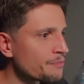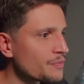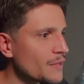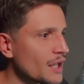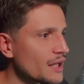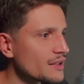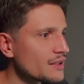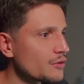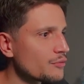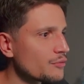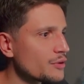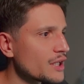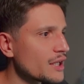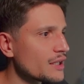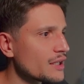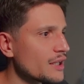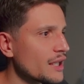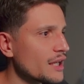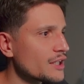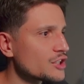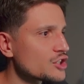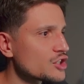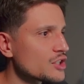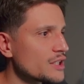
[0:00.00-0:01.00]
and then we can
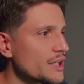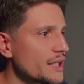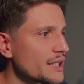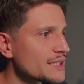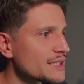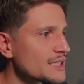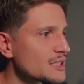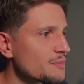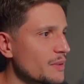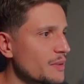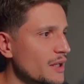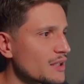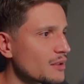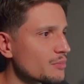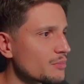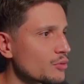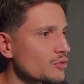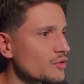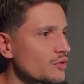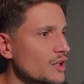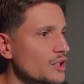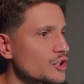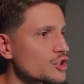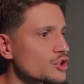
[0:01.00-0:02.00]
actually expect the
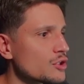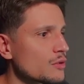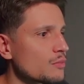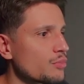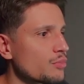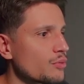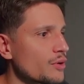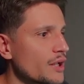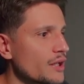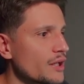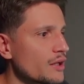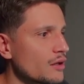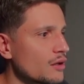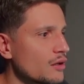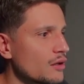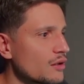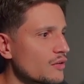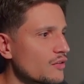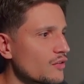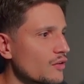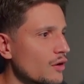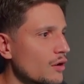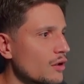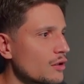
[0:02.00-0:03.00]
potential
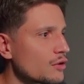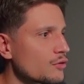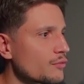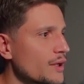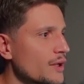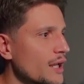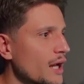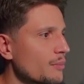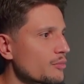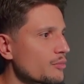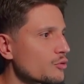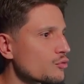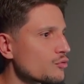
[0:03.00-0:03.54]
breakout all the way up